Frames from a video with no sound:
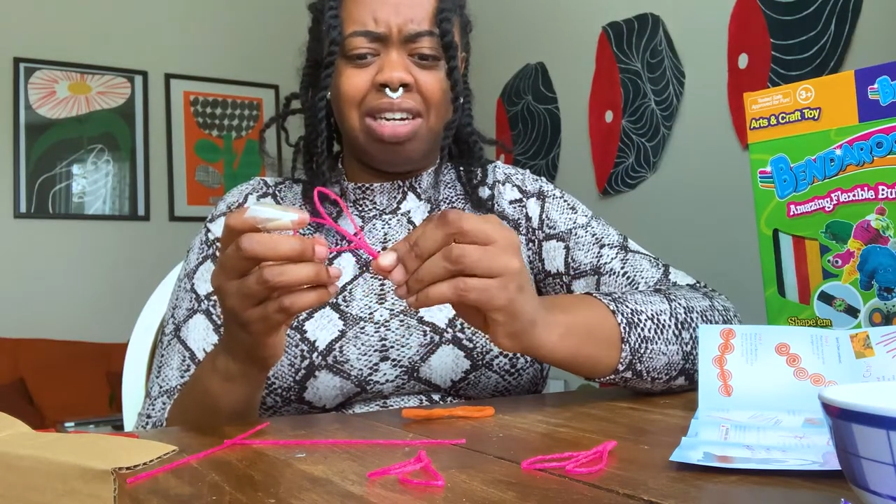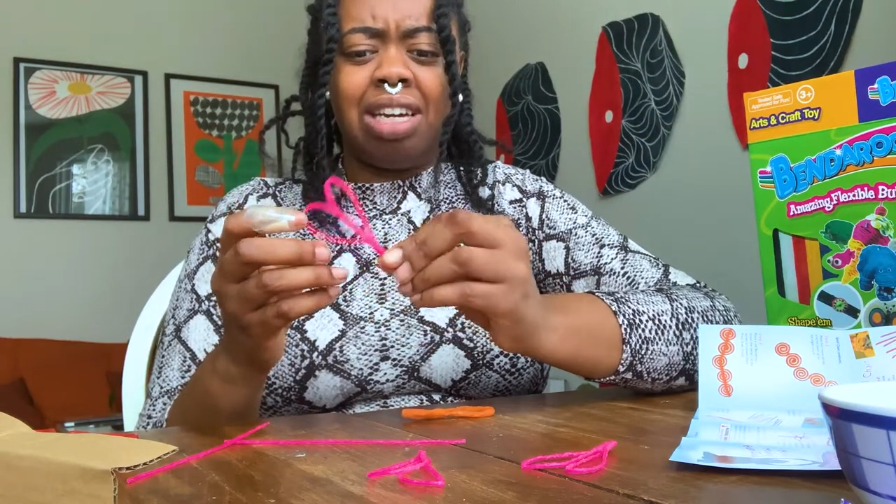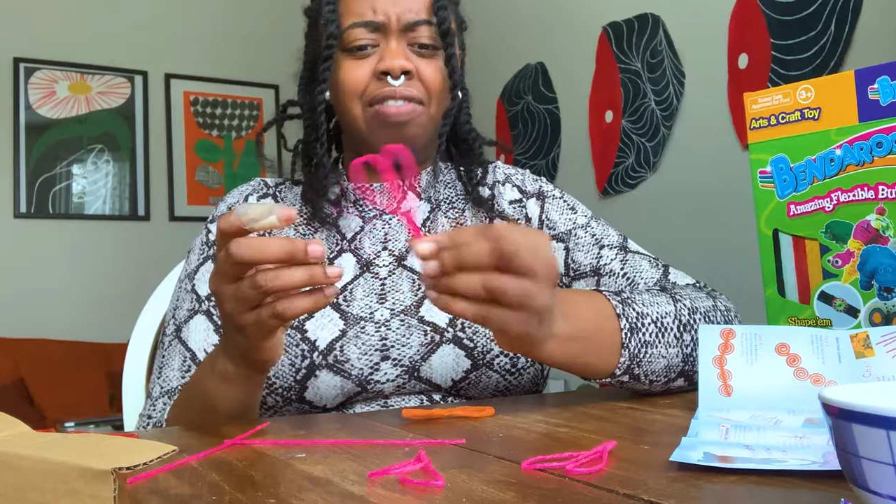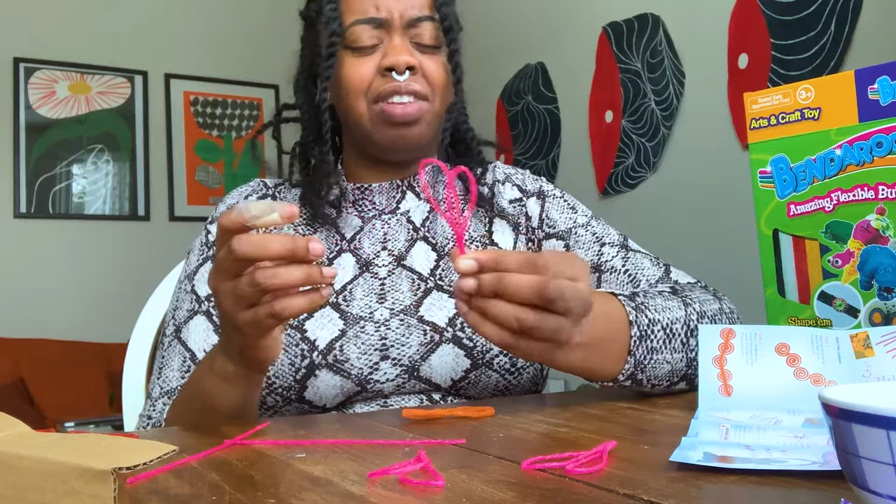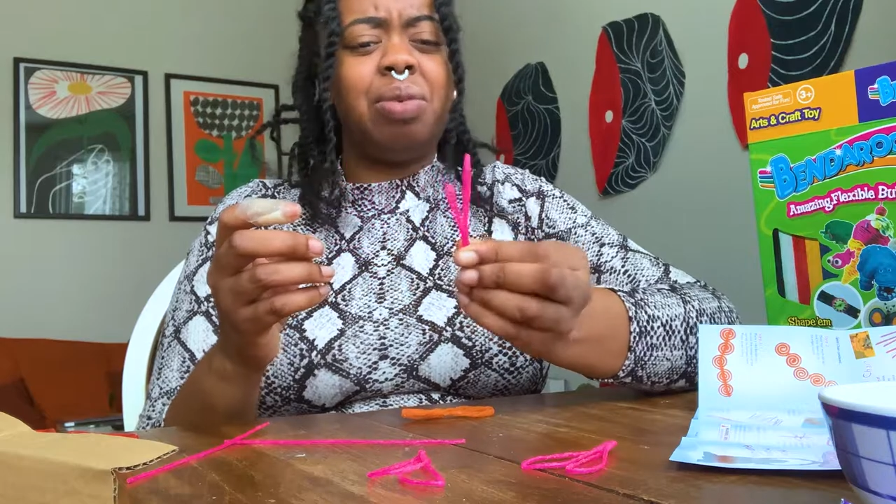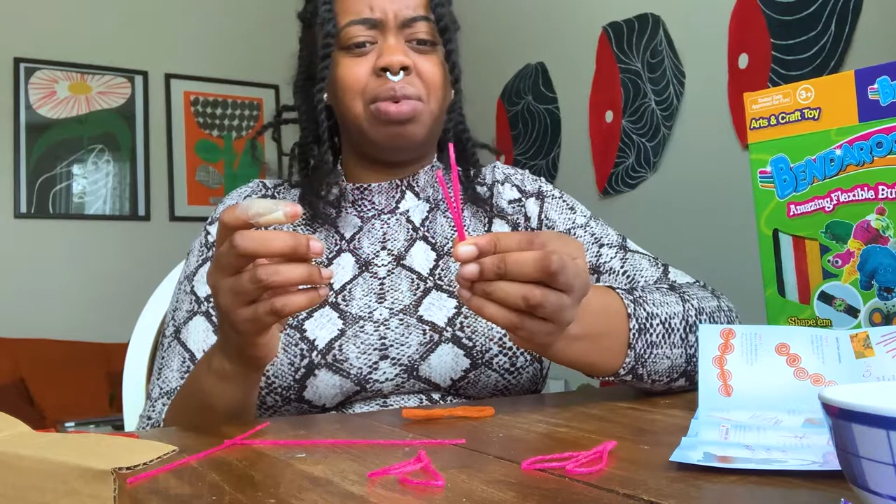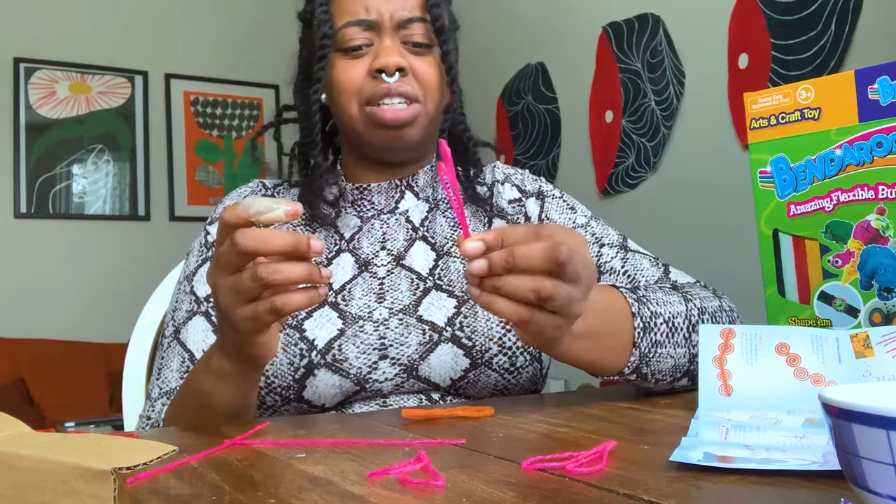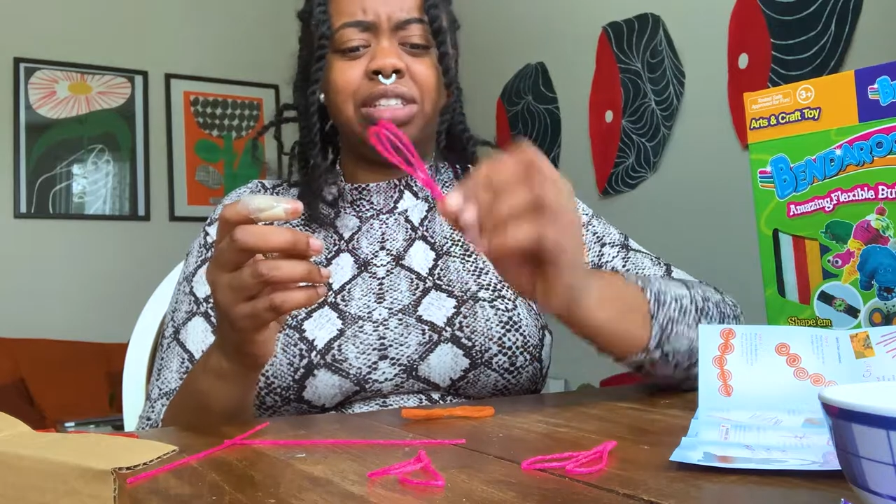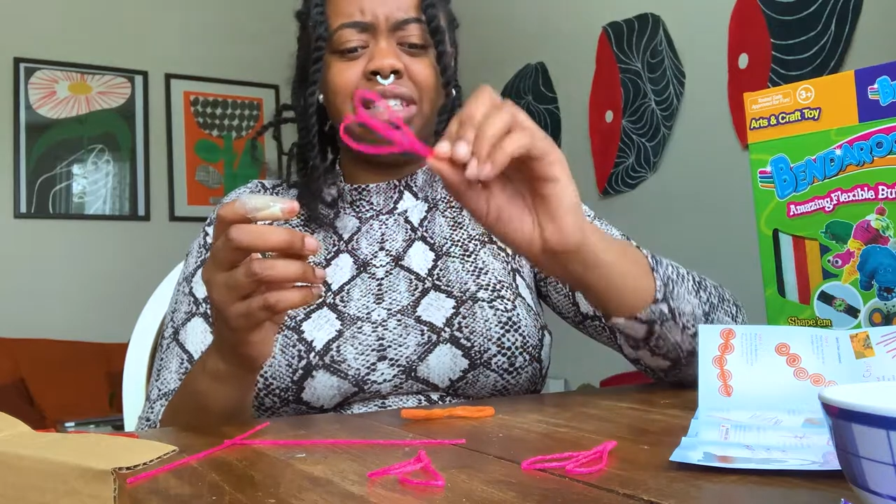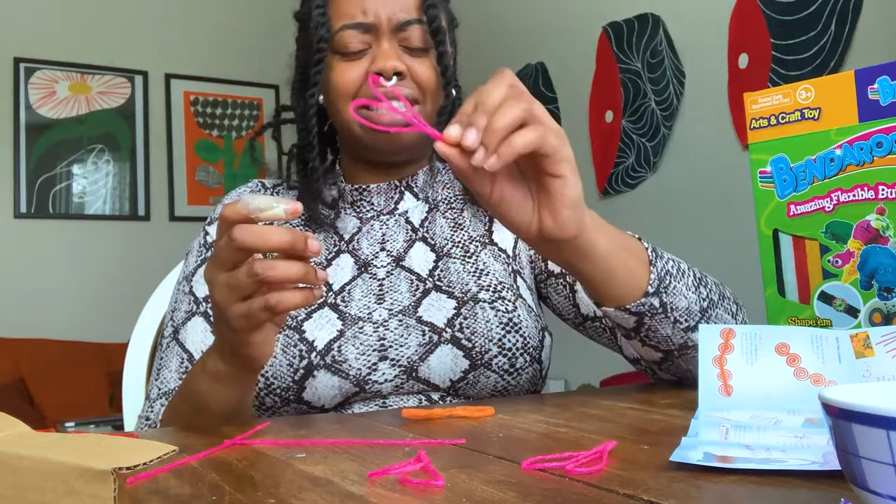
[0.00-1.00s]
Definitely
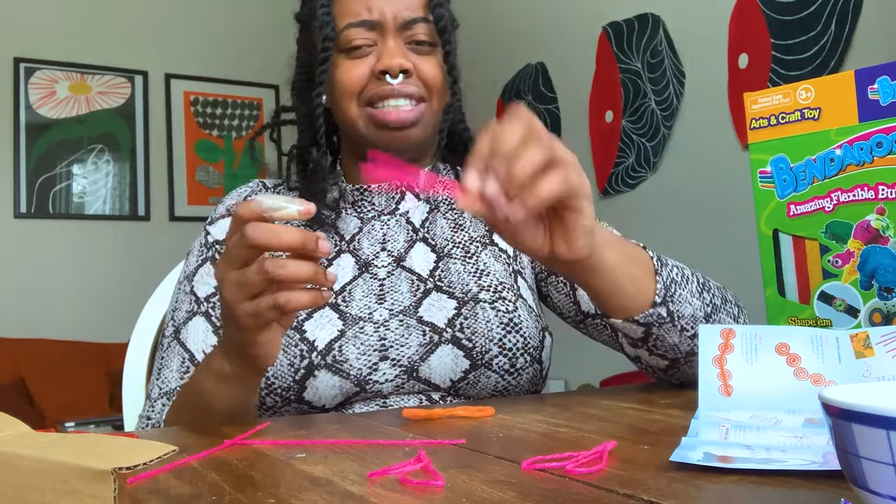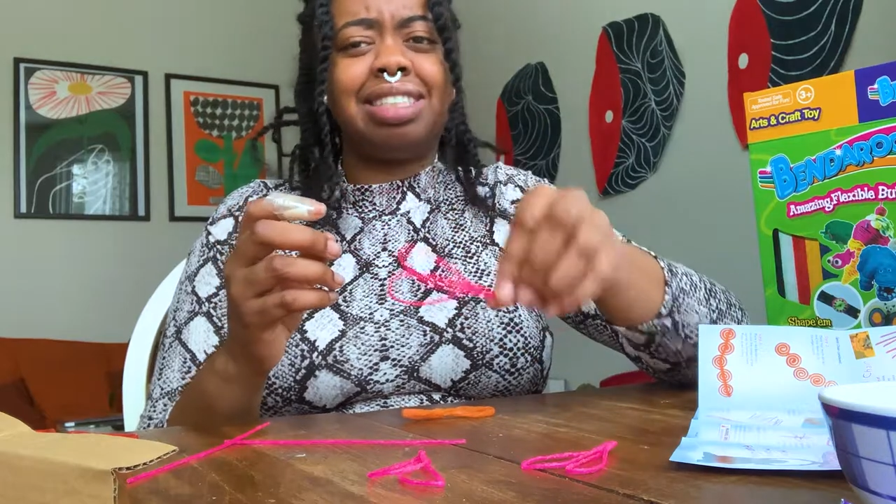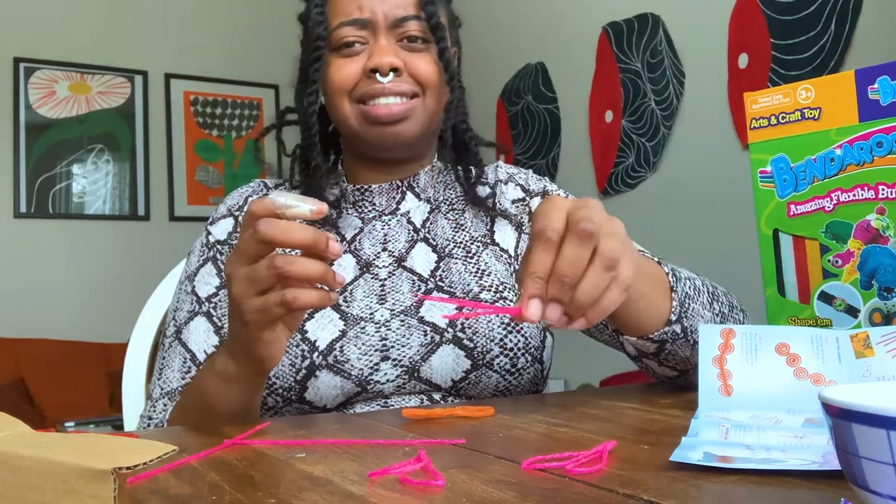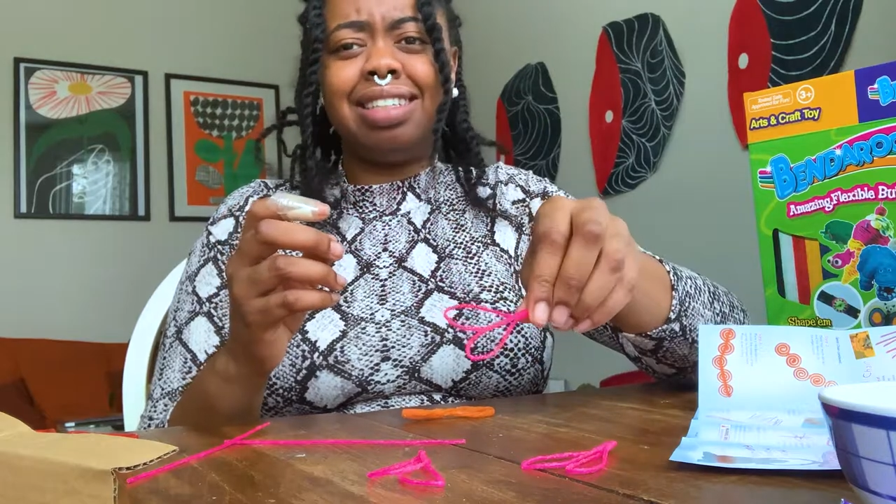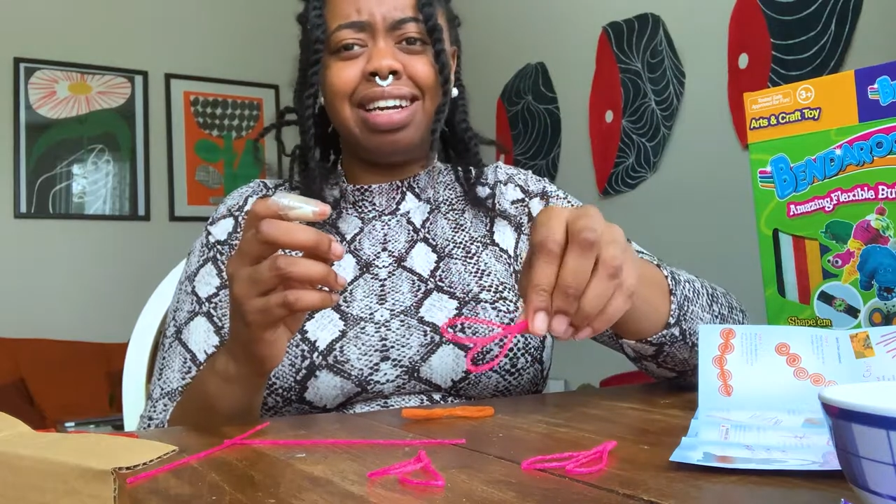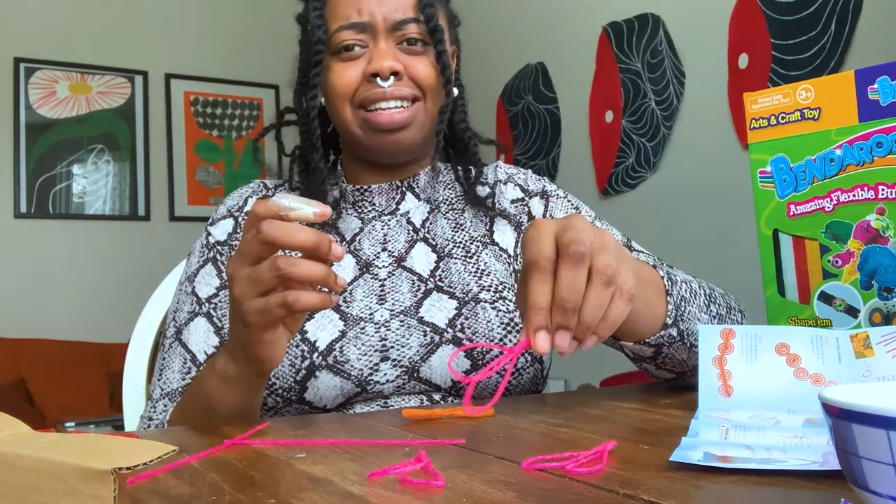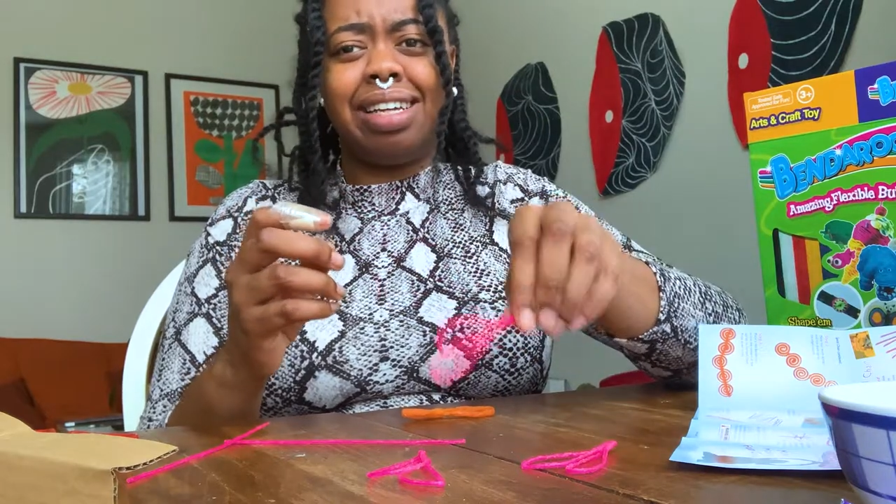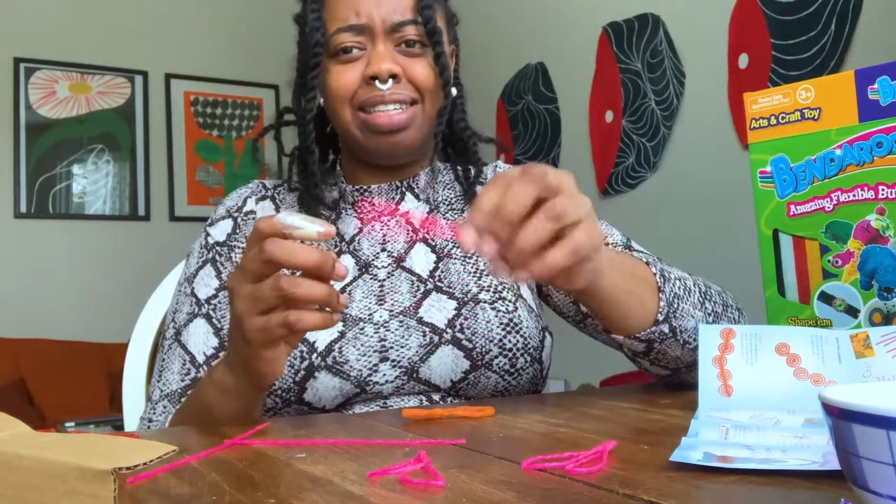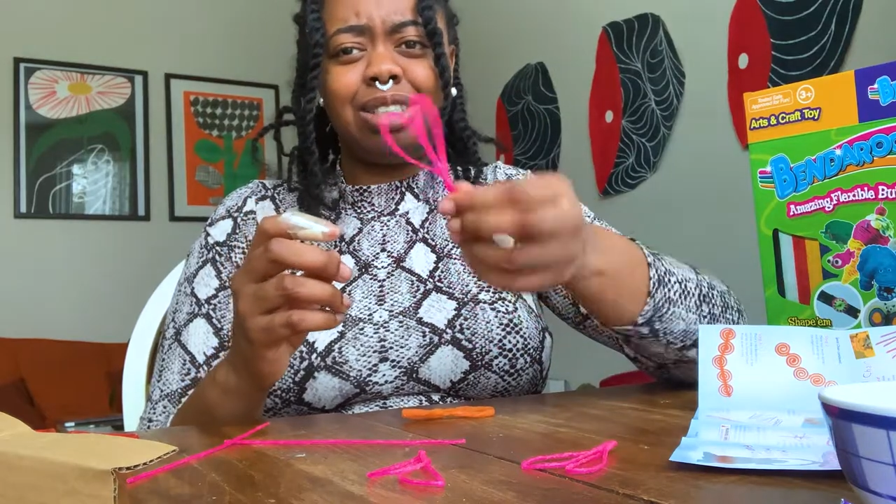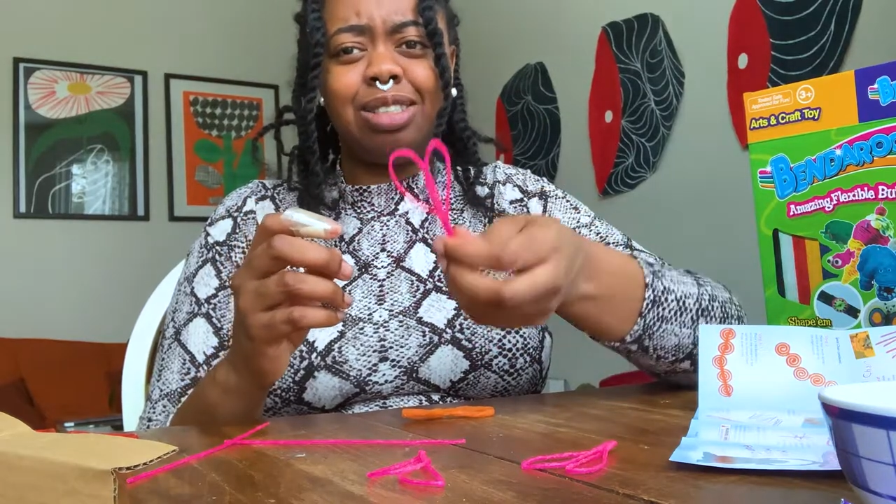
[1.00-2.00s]
when it this is not
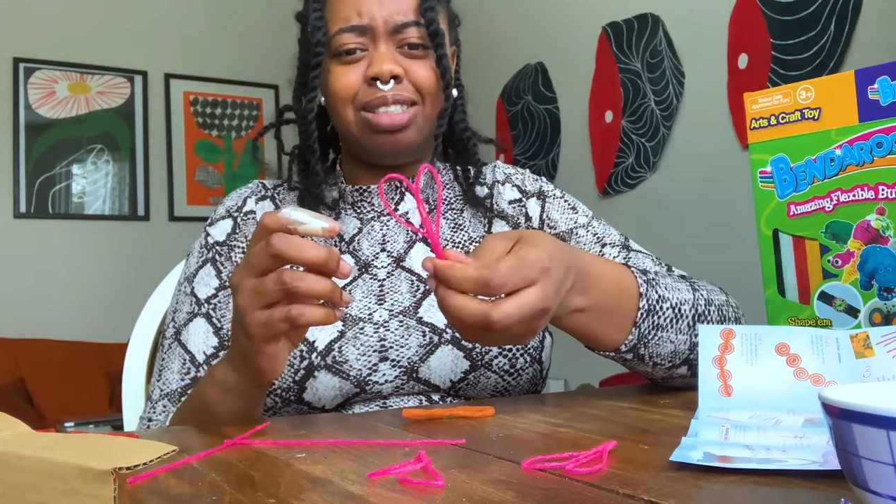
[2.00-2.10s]
like